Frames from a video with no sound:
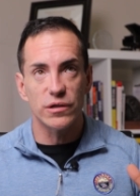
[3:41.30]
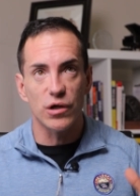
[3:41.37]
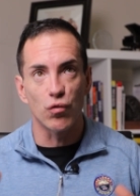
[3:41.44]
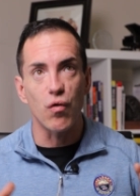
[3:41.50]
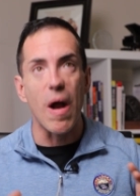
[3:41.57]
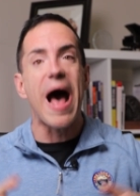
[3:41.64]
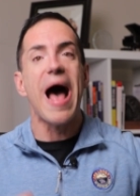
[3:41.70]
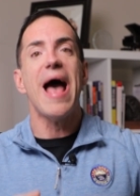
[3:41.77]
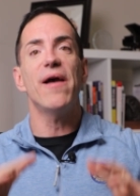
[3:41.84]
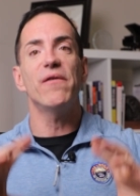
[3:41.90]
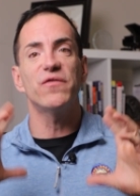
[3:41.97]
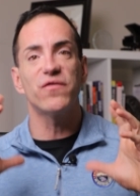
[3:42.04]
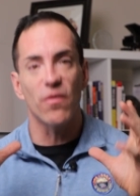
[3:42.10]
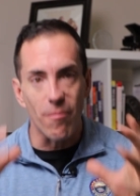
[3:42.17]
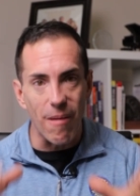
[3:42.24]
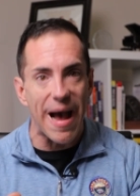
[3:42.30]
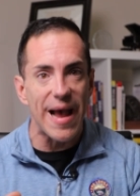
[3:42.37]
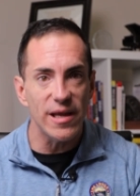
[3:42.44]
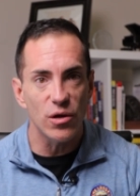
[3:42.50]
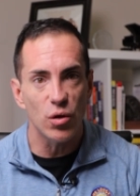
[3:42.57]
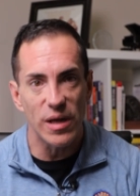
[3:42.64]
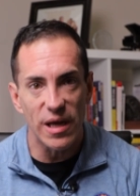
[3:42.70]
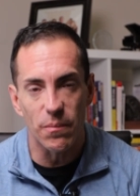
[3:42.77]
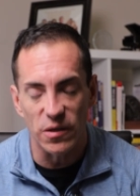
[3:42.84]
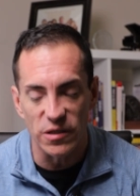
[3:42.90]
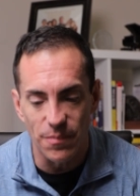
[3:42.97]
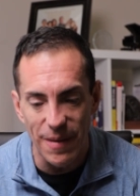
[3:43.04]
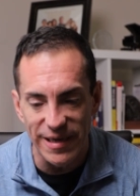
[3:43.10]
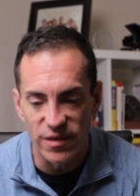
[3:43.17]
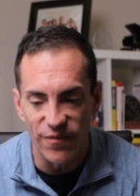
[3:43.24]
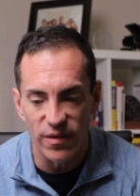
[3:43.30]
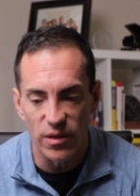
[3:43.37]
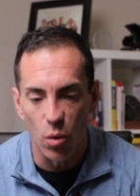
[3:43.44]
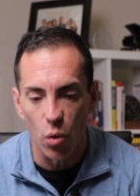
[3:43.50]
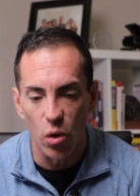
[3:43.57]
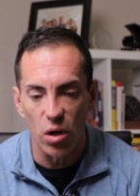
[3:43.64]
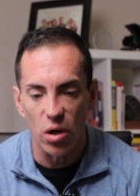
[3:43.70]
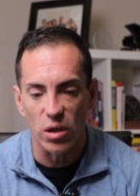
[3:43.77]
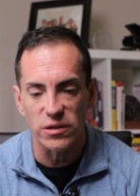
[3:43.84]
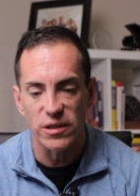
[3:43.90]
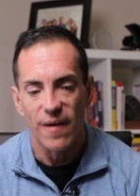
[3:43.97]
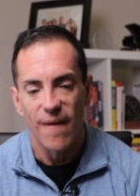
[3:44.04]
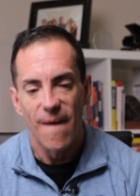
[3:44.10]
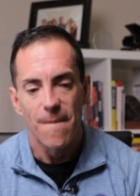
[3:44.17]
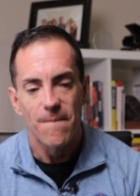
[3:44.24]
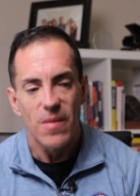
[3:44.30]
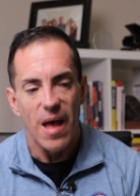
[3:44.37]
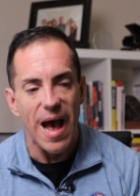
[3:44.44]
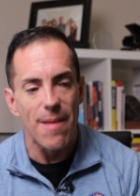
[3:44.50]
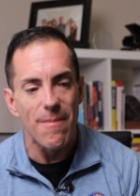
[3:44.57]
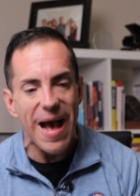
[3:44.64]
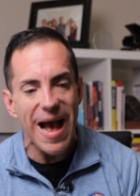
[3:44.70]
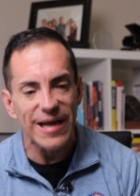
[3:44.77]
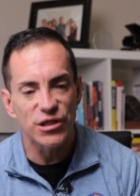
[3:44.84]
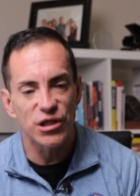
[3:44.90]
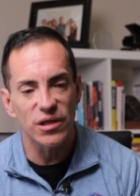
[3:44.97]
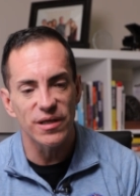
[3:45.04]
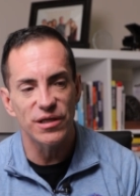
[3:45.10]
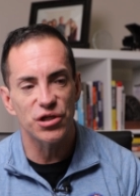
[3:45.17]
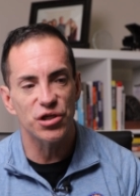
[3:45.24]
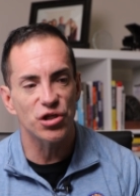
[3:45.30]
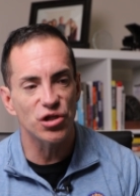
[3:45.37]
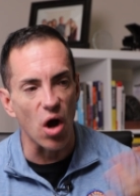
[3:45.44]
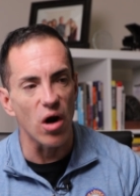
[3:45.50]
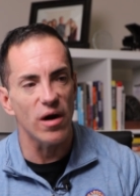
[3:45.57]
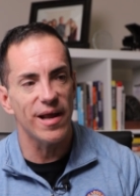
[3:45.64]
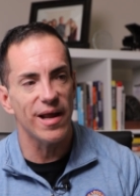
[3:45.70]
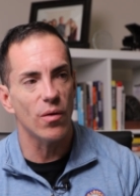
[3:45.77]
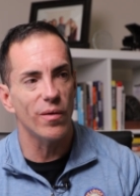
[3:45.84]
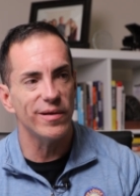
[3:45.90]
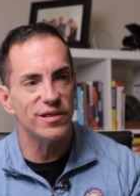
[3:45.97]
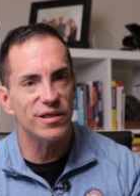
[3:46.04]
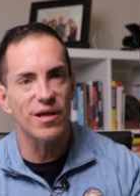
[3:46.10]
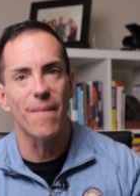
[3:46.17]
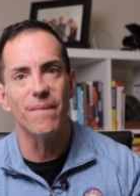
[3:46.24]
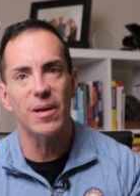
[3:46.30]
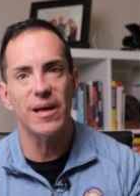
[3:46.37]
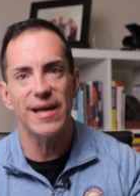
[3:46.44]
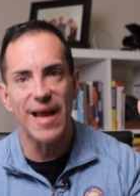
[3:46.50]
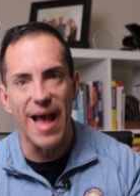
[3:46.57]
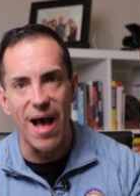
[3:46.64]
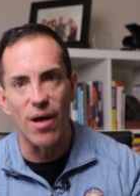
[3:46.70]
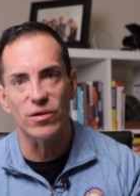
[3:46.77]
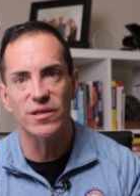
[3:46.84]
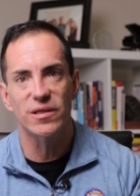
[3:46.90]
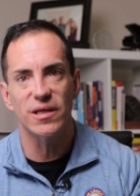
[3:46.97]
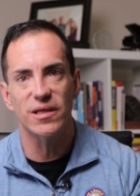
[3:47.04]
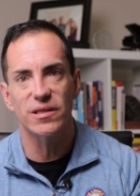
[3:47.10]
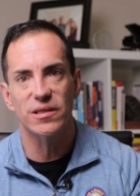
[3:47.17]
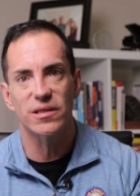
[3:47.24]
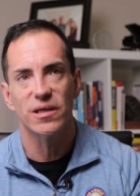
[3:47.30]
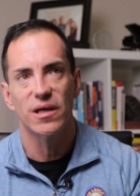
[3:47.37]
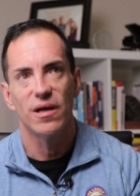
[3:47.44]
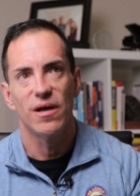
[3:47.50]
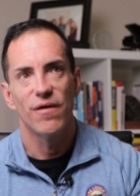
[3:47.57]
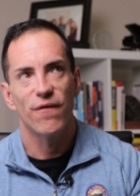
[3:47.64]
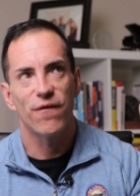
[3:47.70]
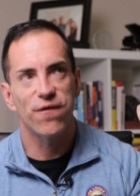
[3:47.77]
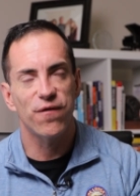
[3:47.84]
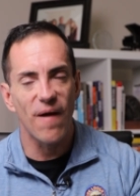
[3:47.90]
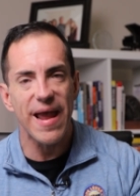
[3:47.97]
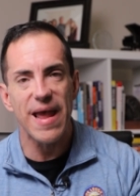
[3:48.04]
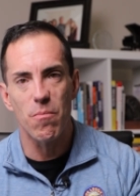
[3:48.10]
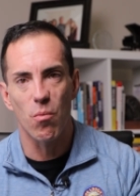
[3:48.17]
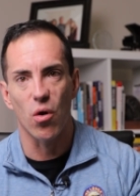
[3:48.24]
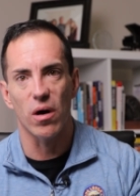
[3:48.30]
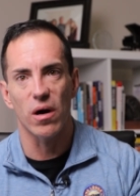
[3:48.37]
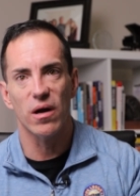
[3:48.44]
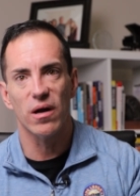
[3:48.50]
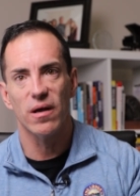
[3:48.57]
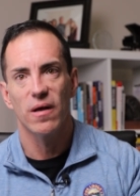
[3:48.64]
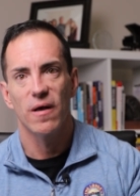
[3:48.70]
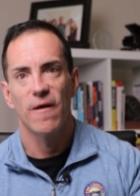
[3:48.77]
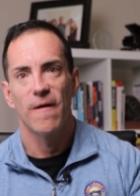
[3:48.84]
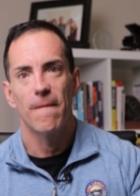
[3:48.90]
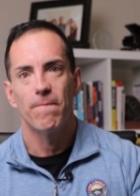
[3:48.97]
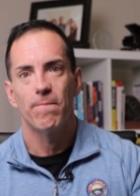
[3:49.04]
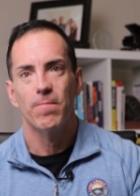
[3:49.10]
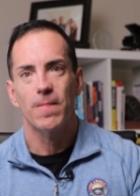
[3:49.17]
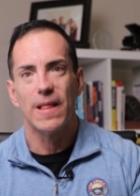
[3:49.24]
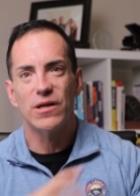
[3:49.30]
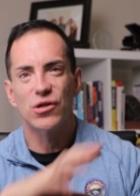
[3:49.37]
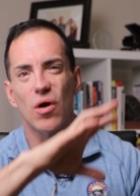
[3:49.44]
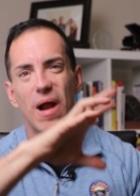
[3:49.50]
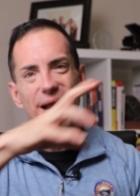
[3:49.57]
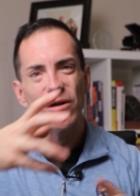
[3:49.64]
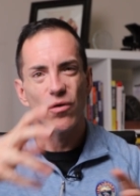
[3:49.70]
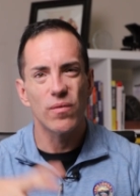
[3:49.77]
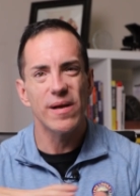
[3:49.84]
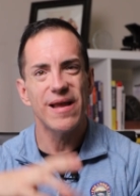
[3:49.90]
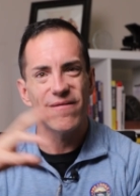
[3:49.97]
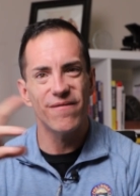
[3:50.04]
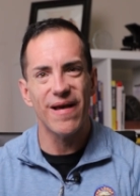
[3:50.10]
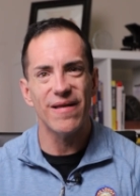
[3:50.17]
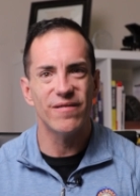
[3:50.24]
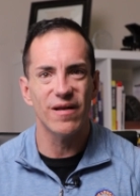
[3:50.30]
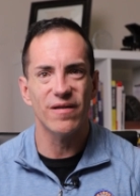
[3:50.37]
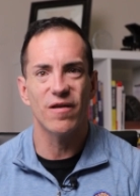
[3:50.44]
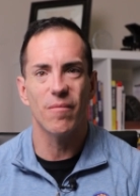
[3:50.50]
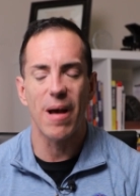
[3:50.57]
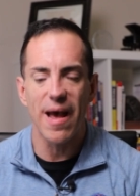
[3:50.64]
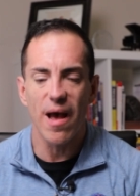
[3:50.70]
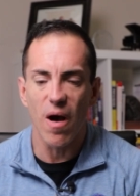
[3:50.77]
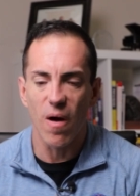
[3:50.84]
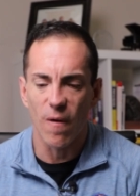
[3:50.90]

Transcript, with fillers: derives from my unique perspective in the world I'm actually starting with somebody else's framework and trying to reinvent it to my